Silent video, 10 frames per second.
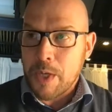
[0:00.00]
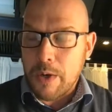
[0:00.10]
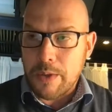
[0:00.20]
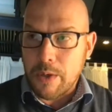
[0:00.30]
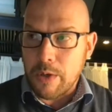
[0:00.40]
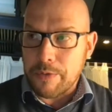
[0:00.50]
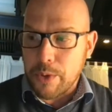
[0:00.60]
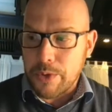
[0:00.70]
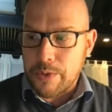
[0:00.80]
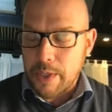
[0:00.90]
on the golf
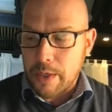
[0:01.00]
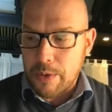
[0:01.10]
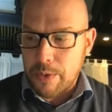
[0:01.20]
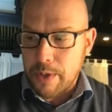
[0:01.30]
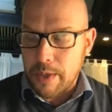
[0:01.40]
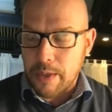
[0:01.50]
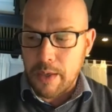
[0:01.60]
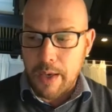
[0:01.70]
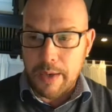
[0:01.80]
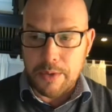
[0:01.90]
course,
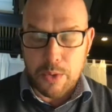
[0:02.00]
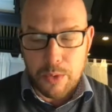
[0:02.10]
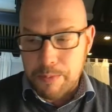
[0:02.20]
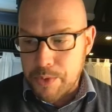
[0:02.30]
including your